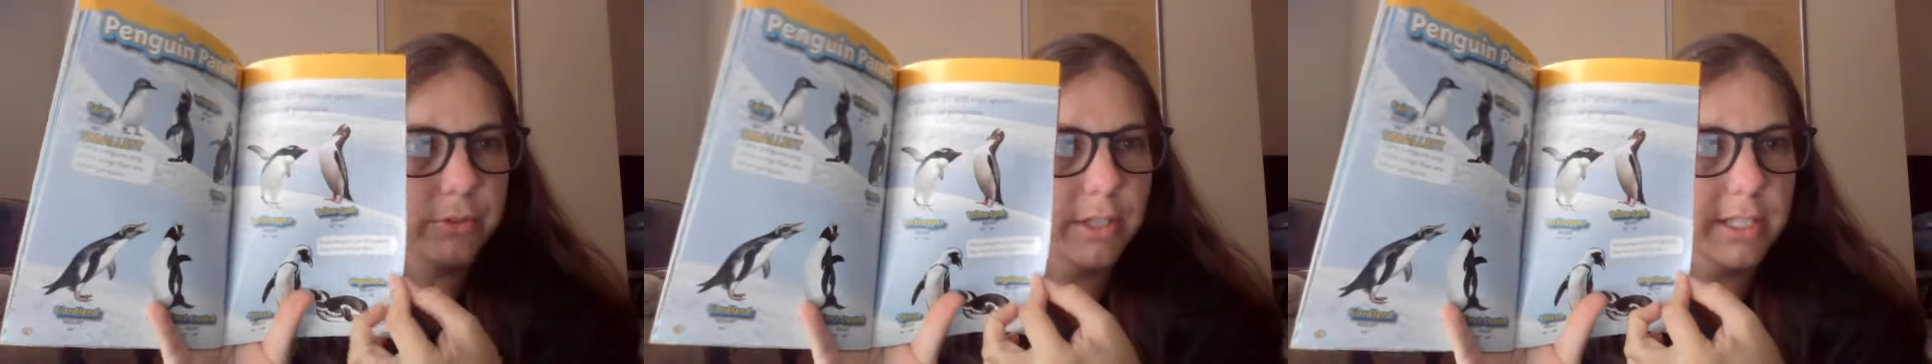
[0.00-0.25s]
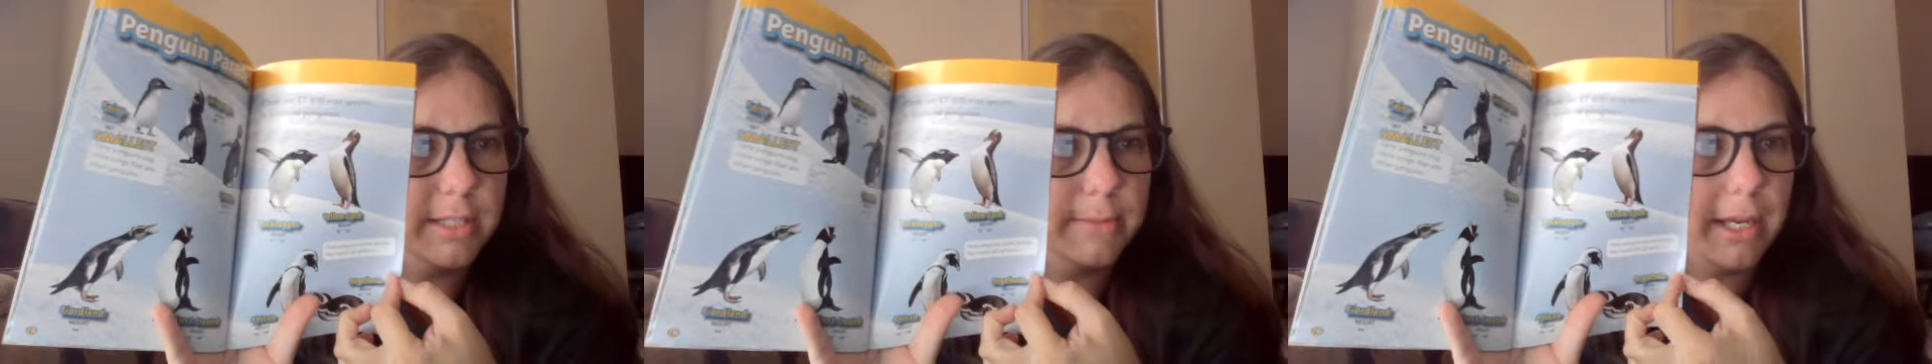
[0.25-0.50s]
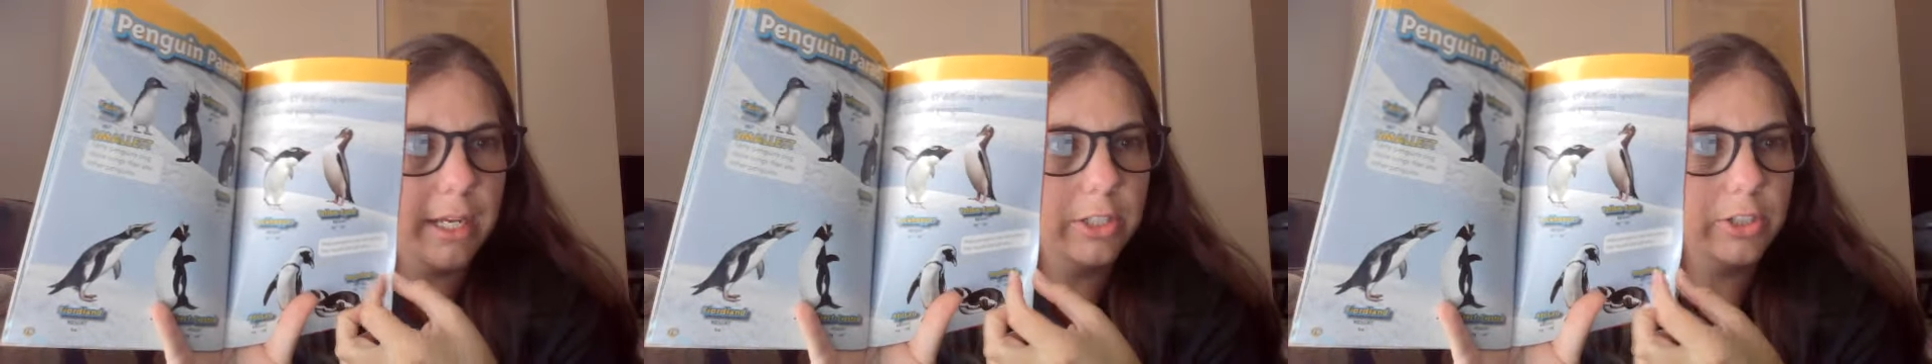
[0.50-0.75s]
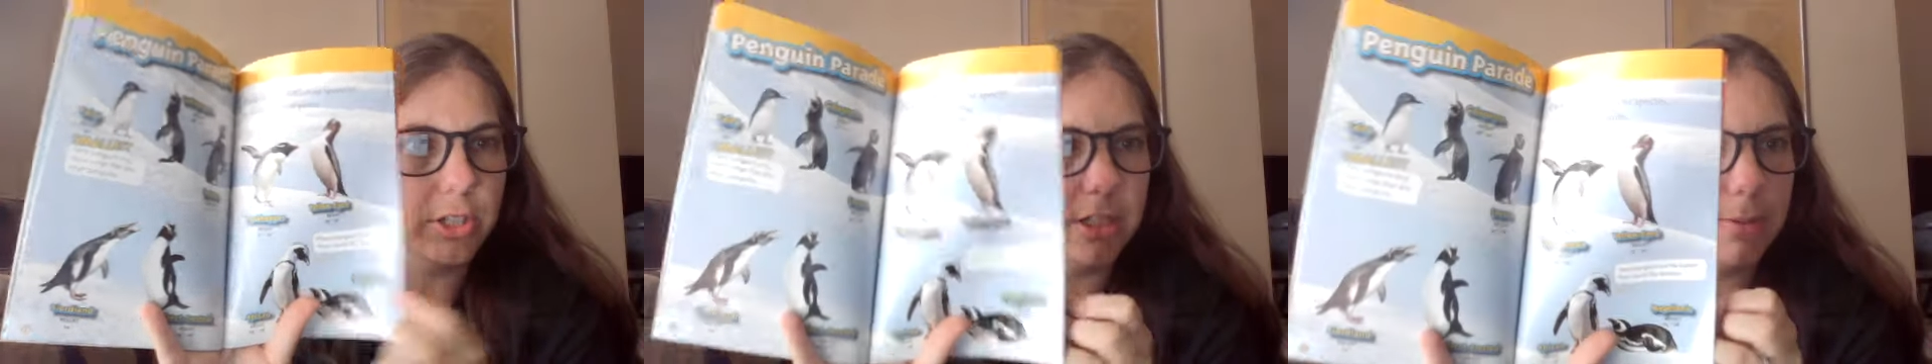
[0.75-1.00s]
this
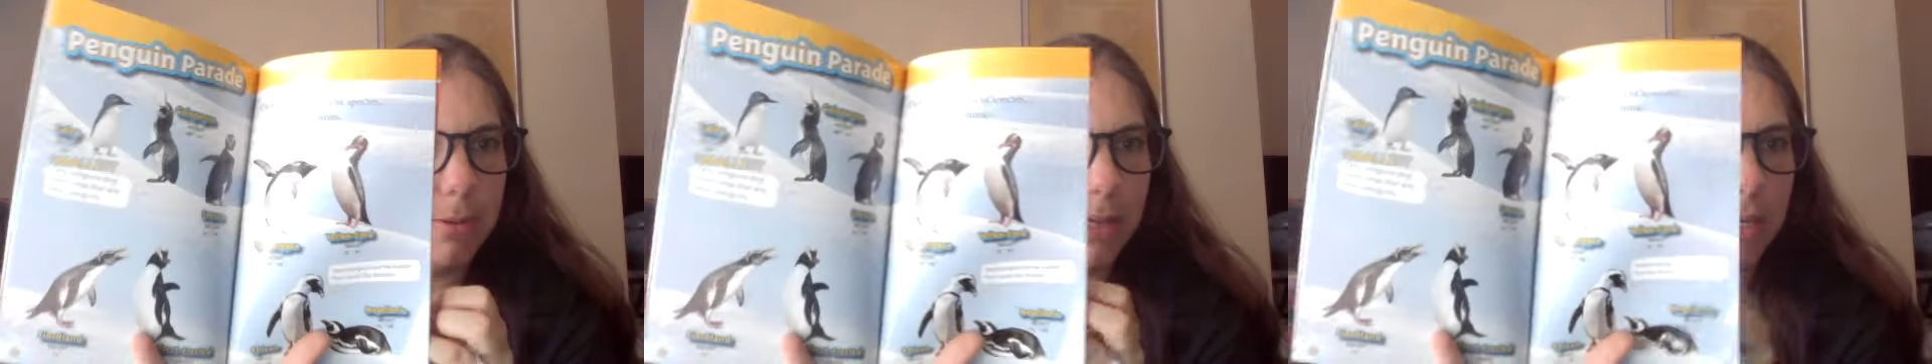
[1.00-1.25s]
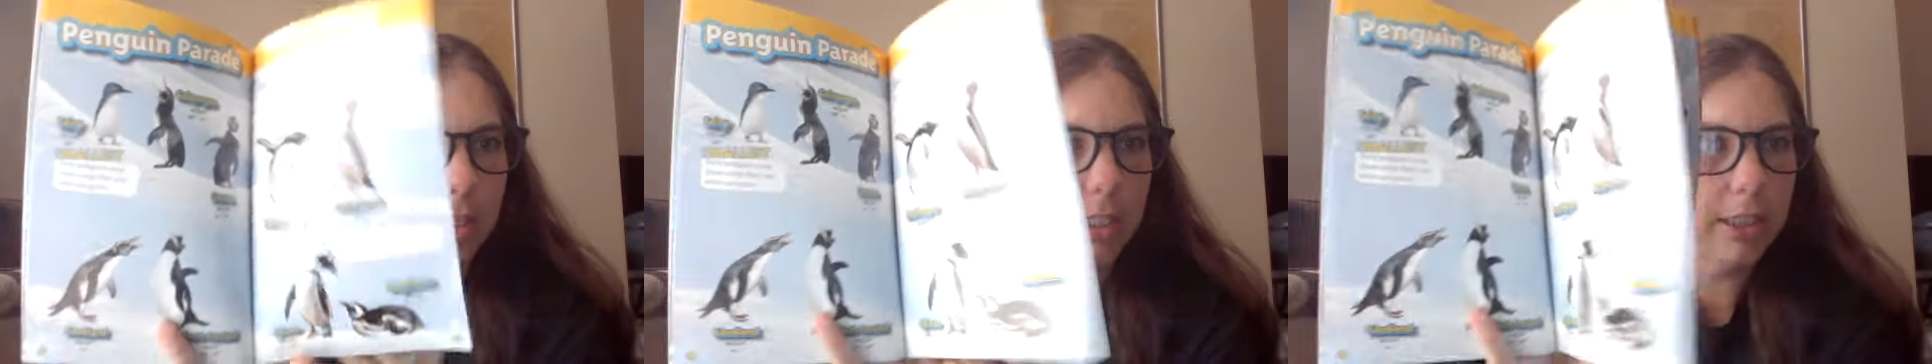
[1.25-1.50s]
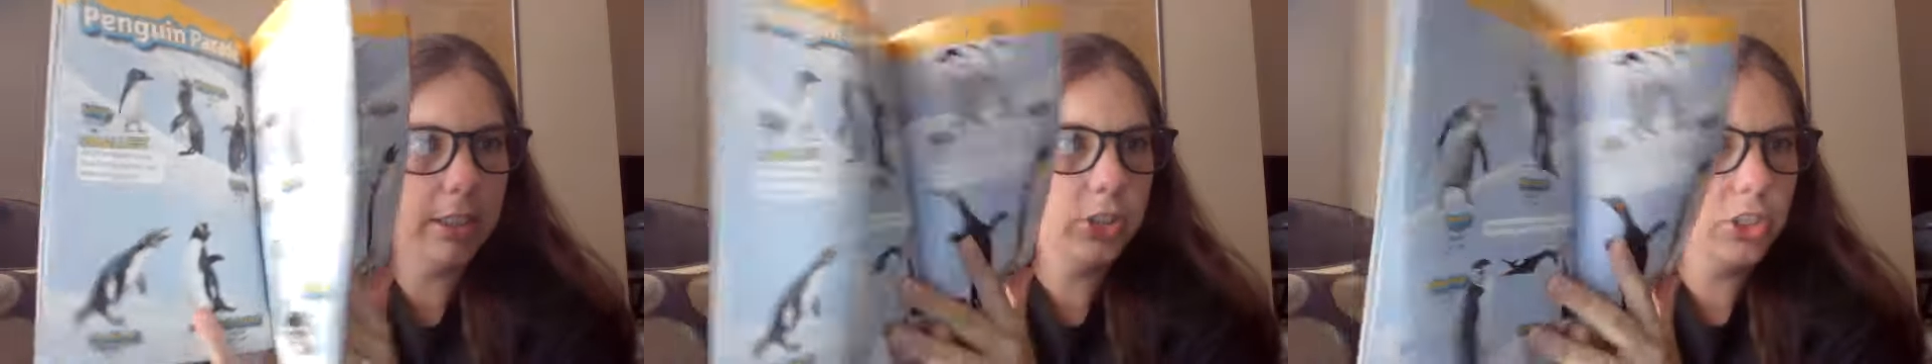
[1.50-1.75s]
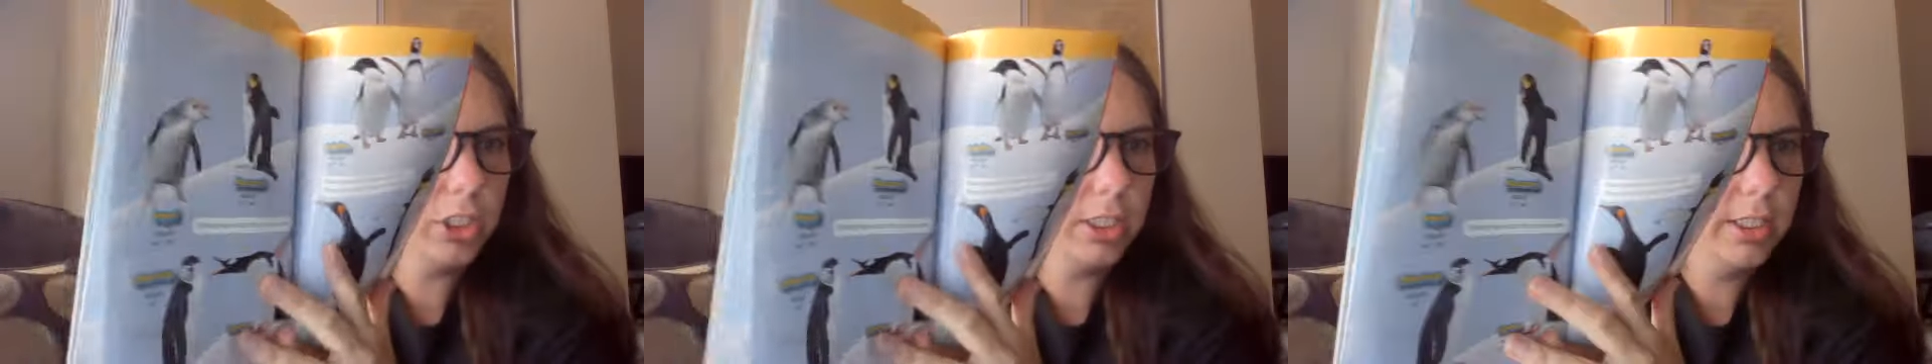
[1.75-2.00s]
page,
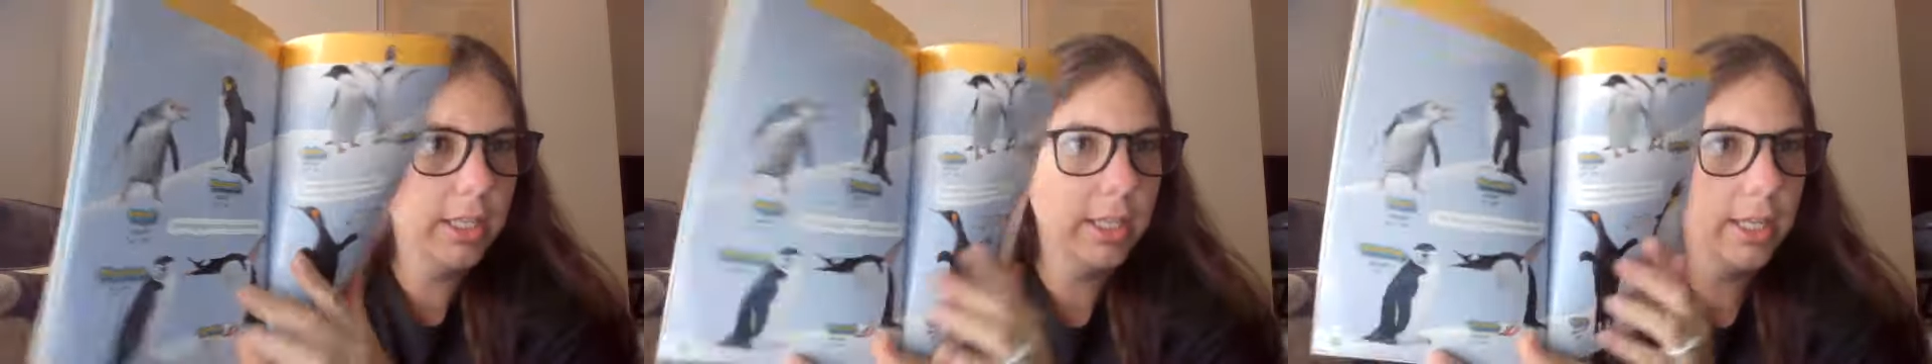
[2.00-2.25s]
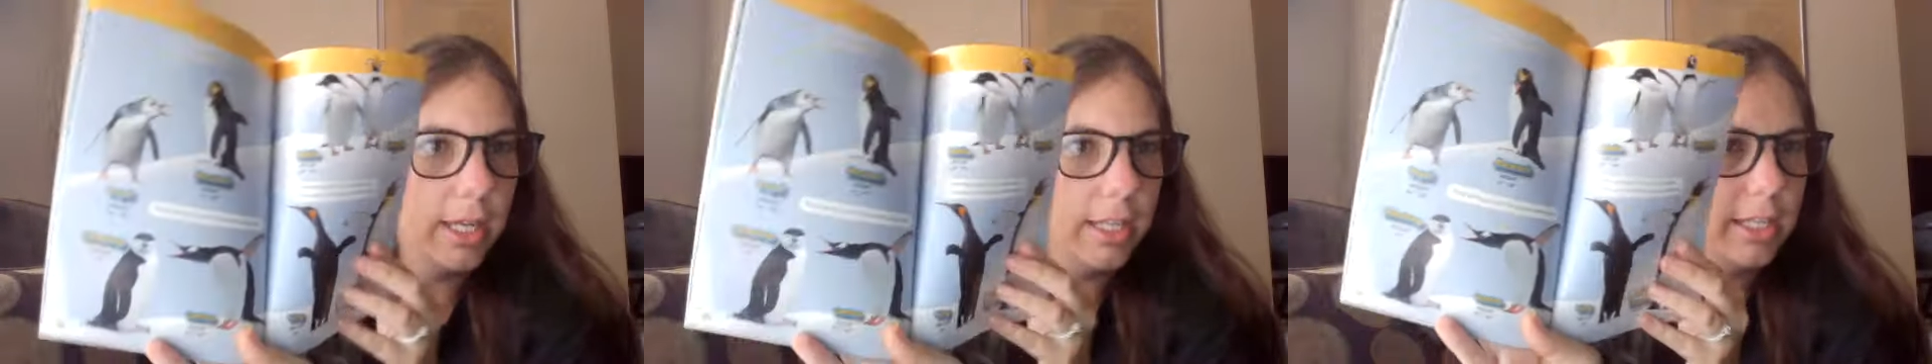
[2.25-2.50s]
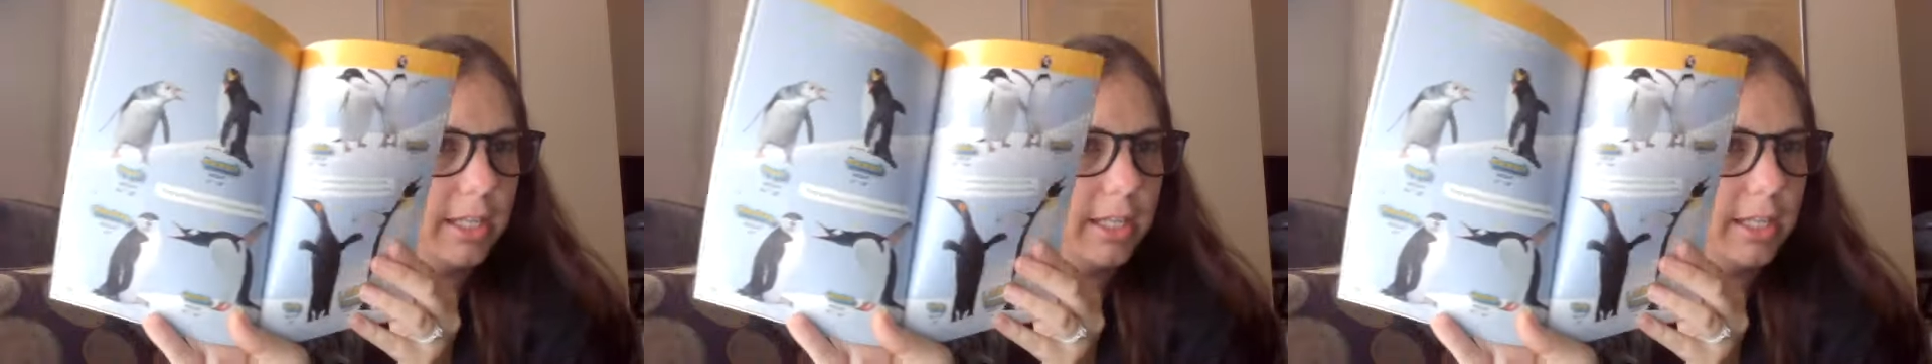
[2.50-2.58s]
and